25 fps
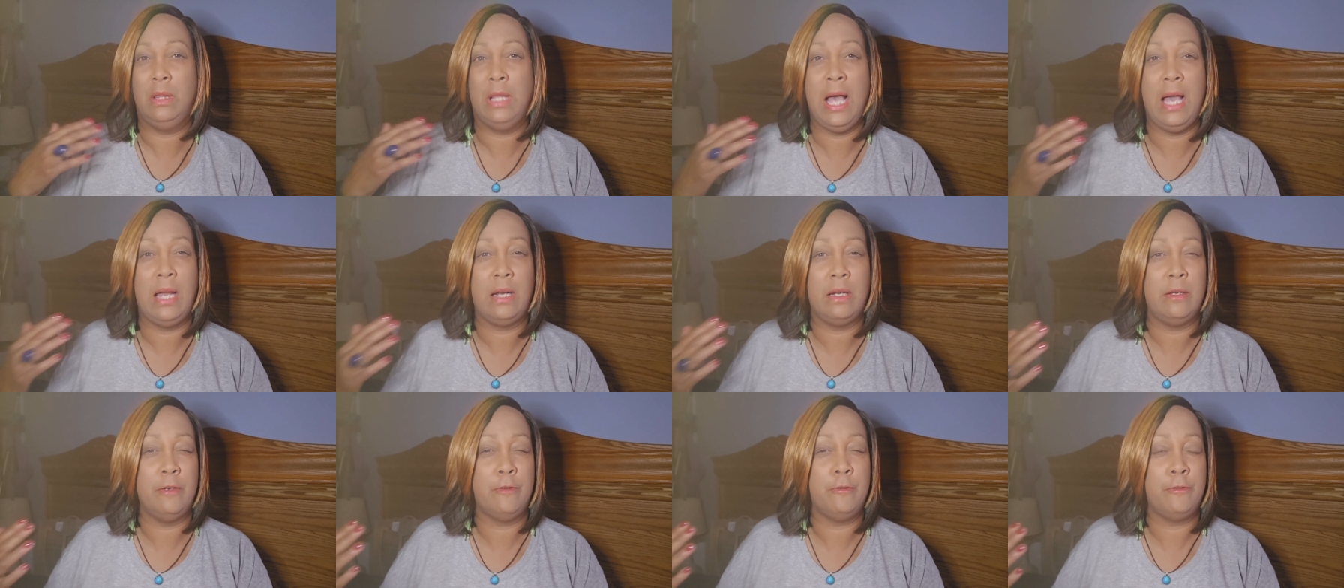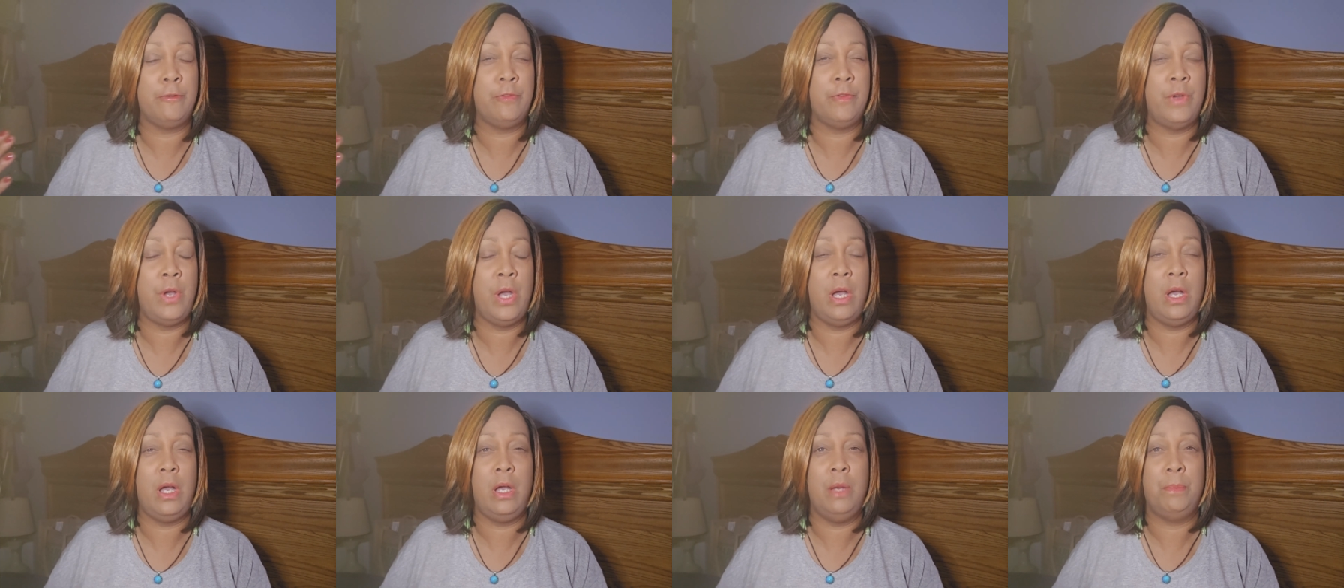lot of
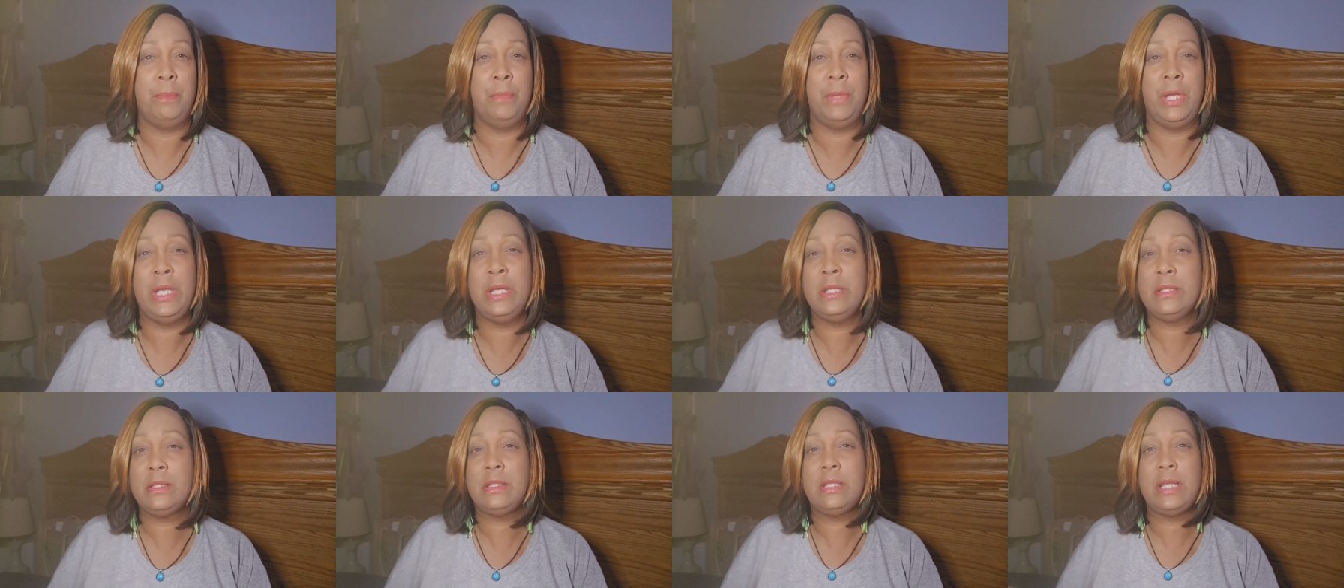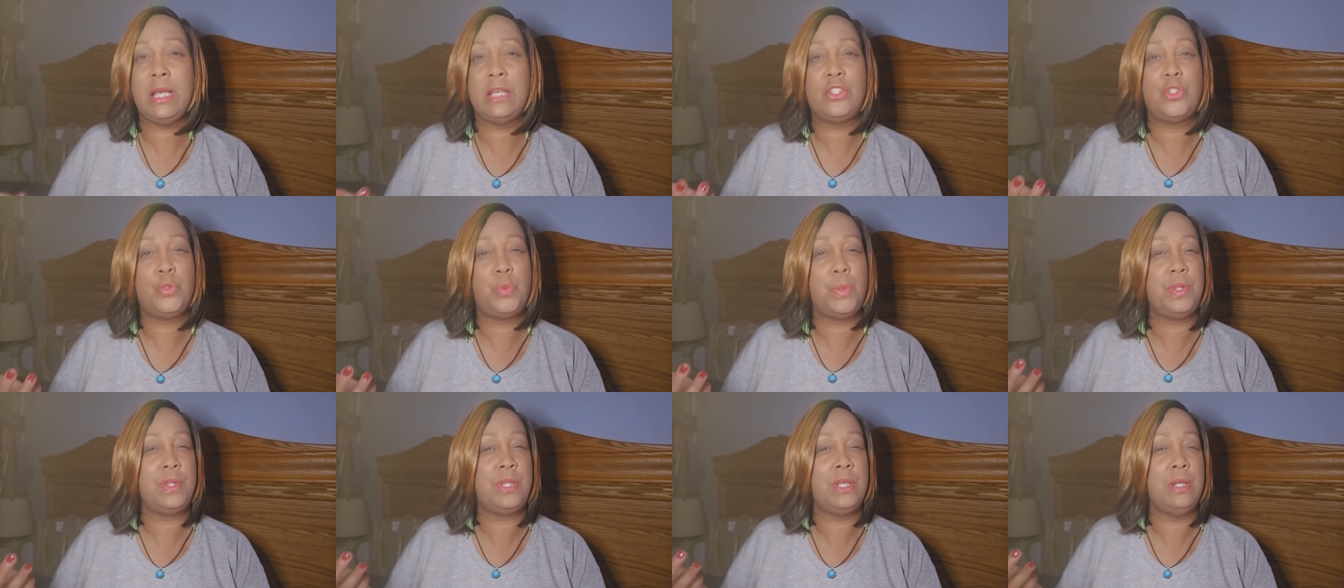um,
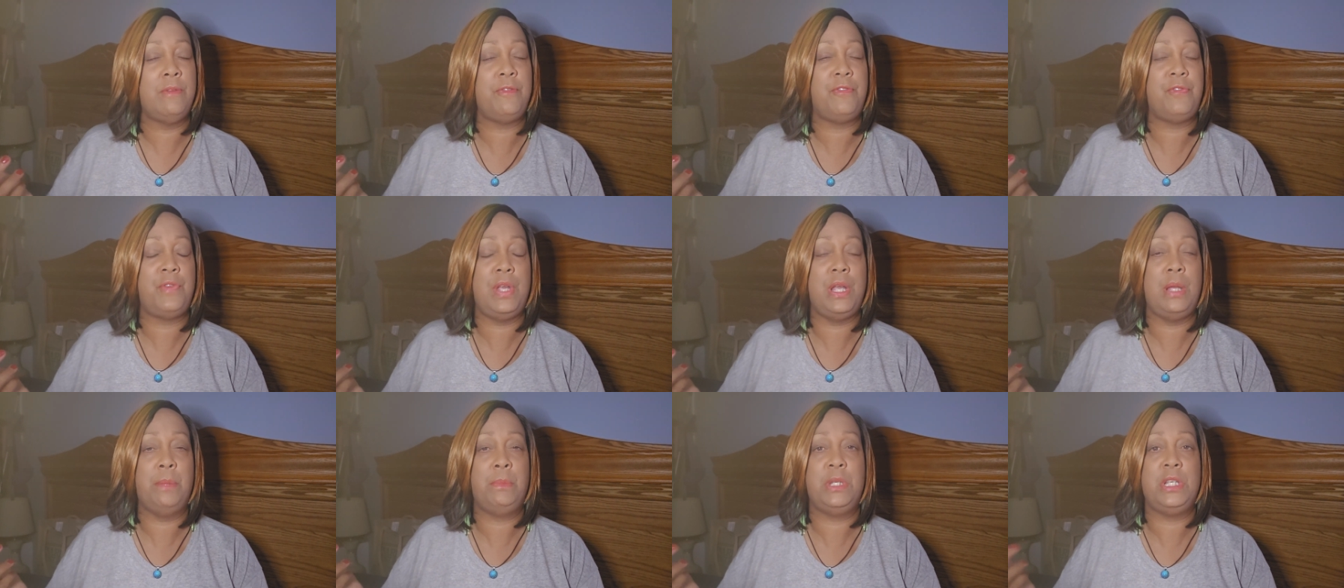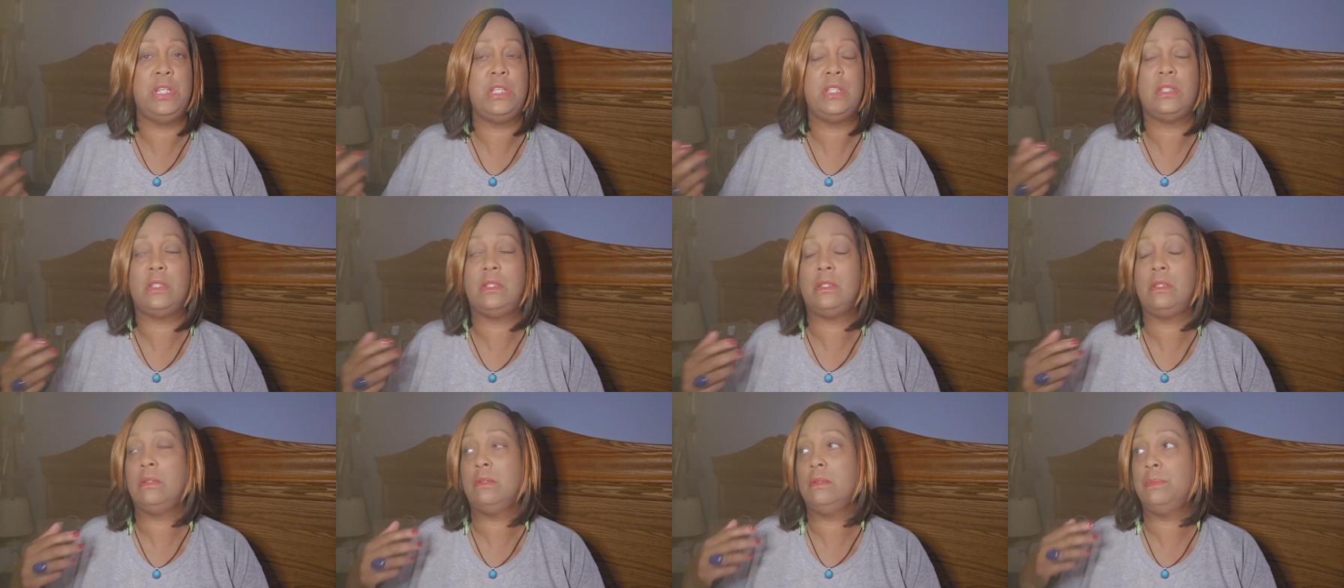incest within
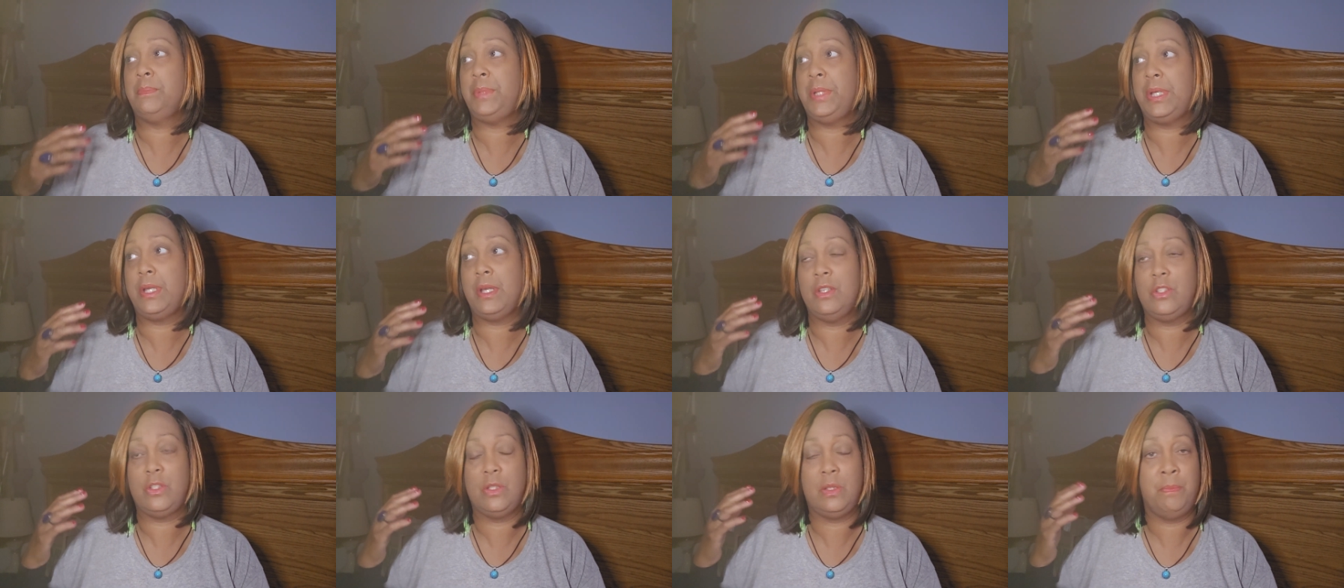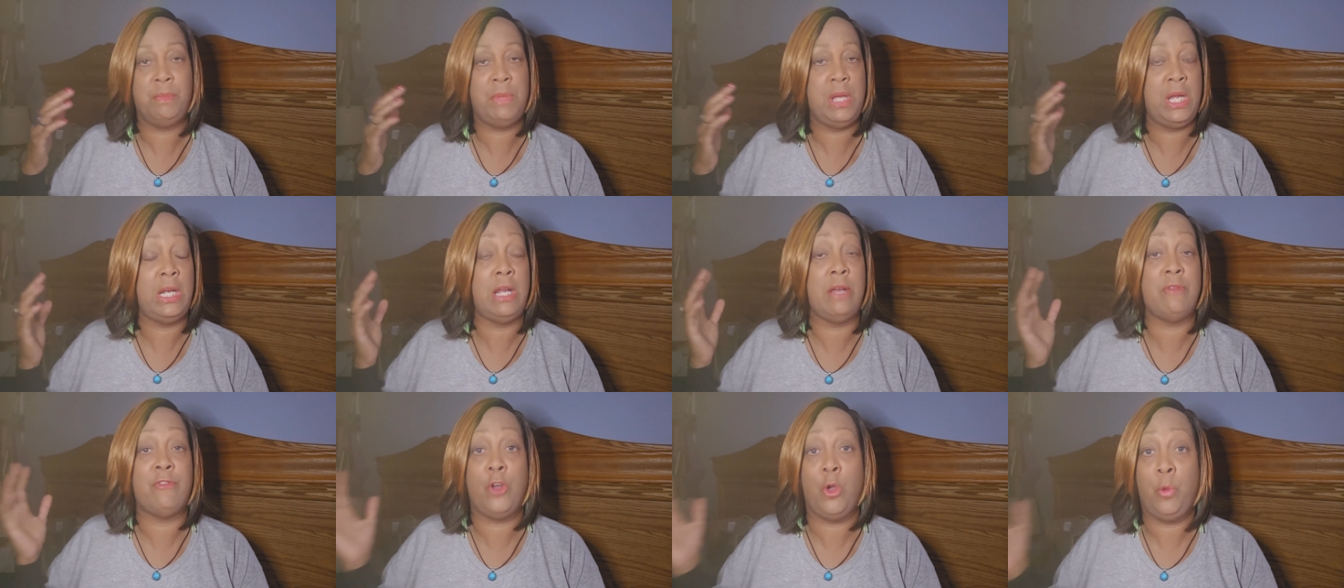families because
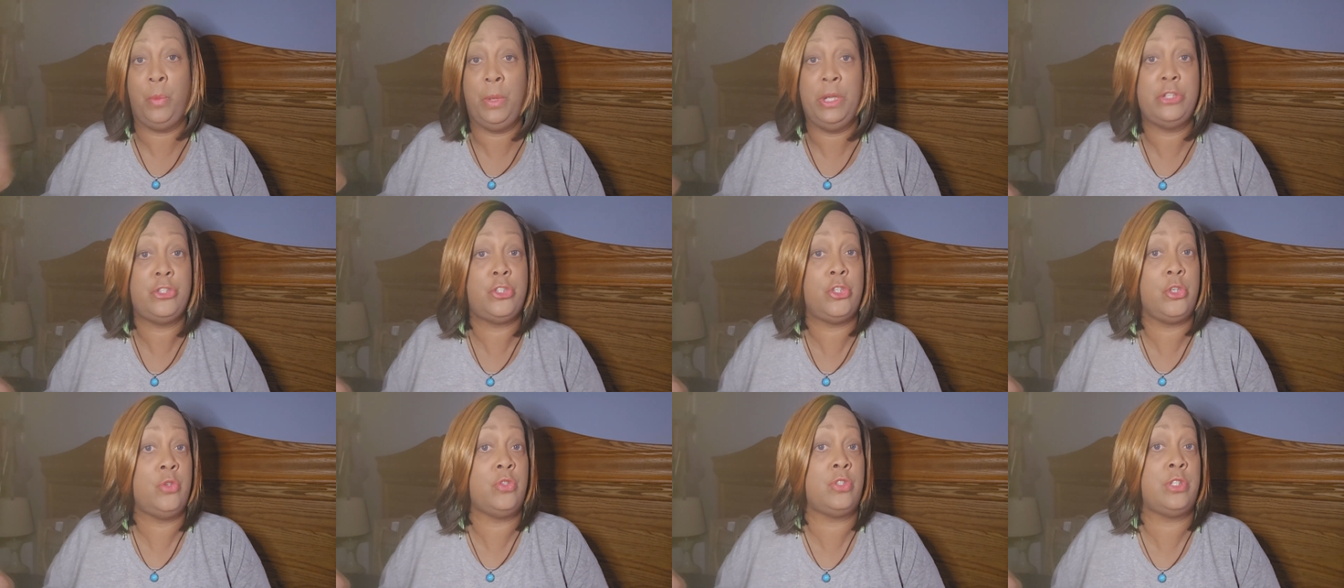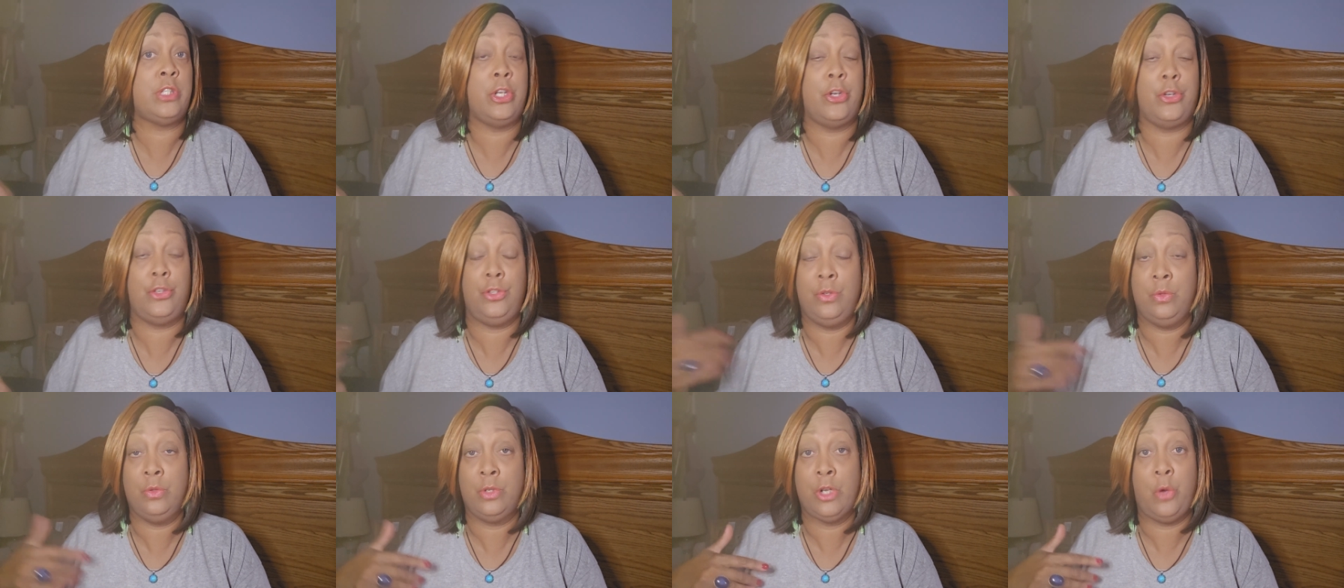men have always used their
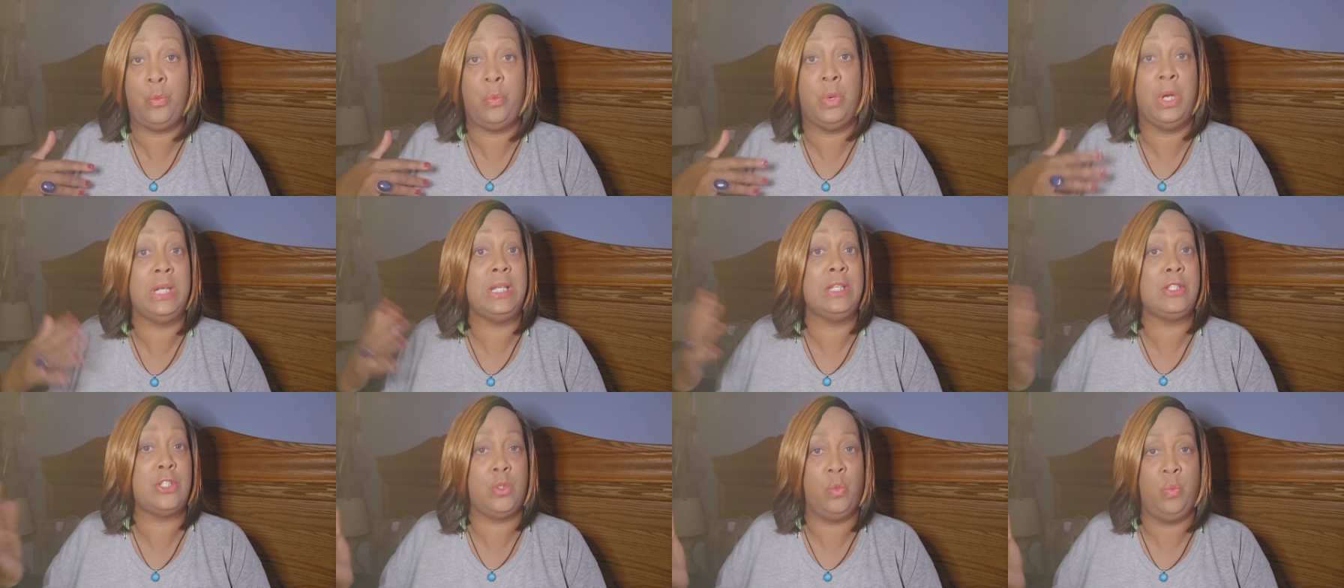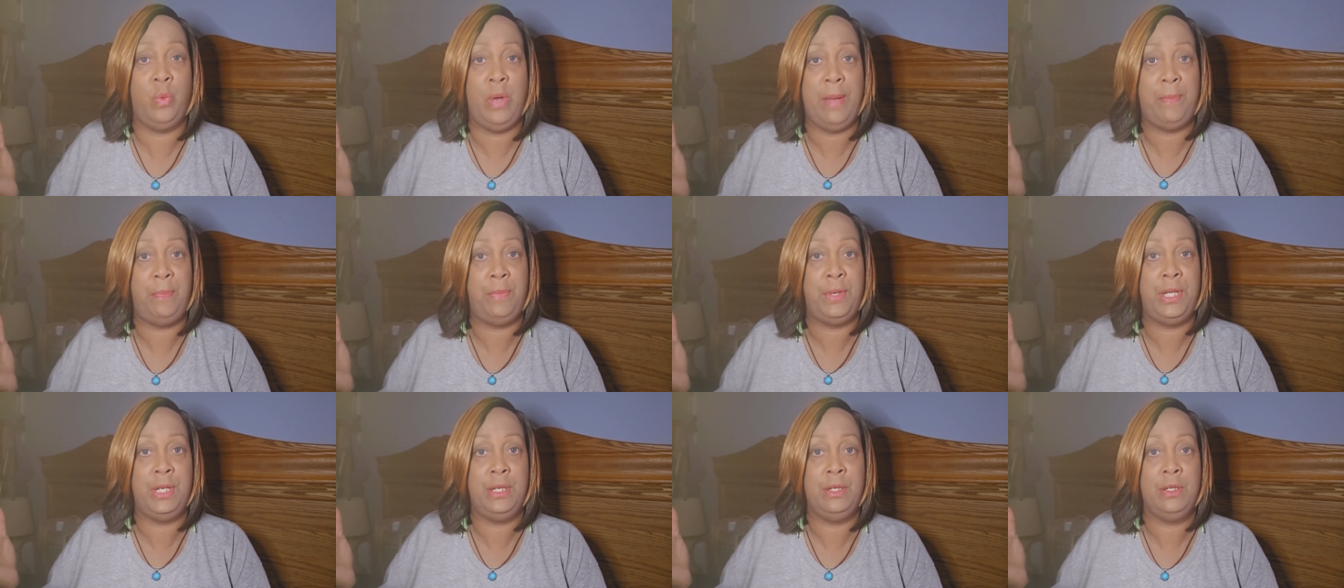you-know-what as a
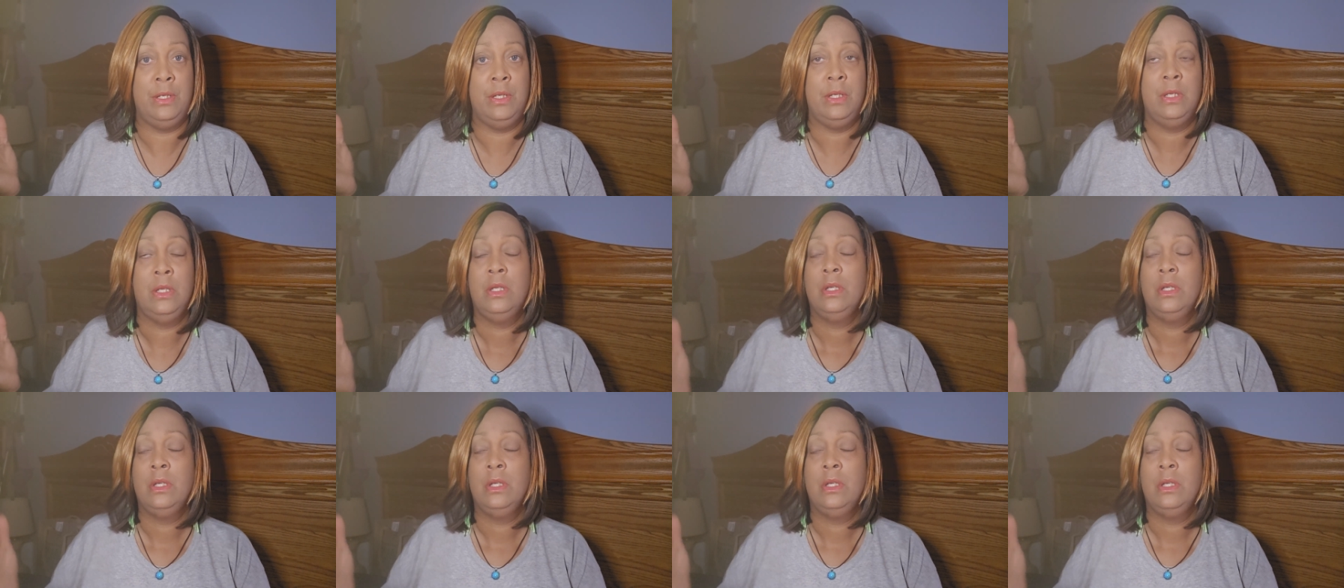weapon,